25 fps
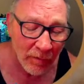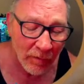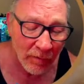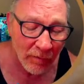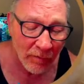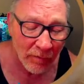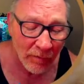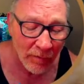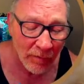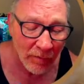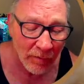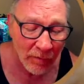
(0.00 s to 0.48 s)

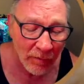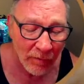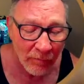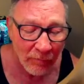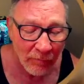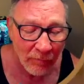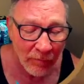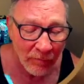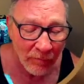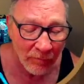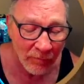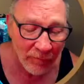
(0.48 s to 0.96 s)
Then
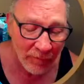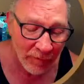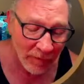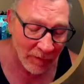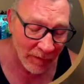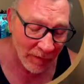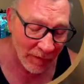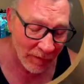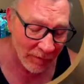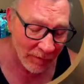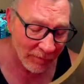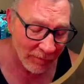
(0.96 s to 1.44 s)
we've
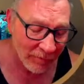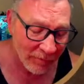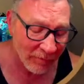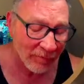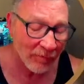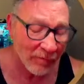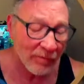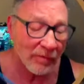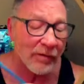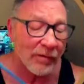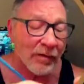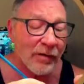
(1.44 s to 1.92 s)
got
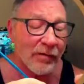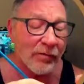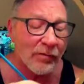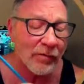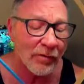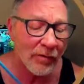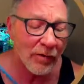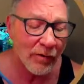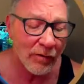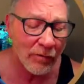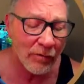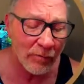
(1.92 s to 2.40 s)
these
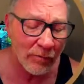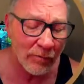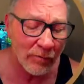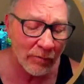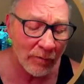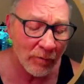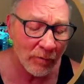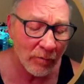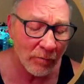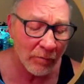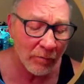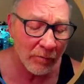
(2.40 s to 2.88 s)
other little
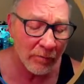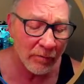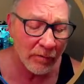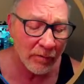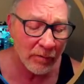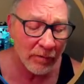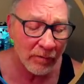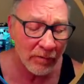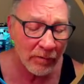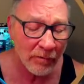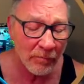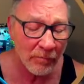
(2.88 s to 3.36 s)

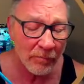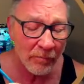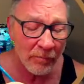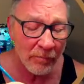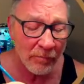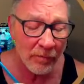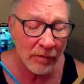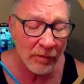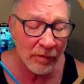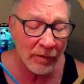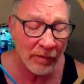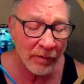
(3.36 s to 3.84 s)

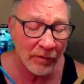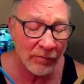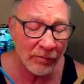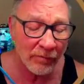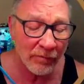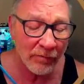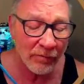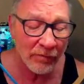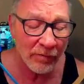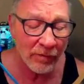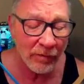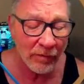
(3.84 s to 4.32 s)

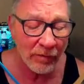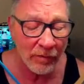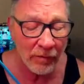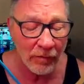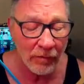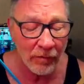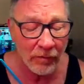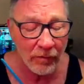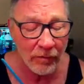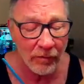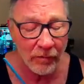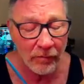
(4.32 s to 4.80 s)
places in
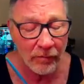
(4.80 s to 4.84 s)
here.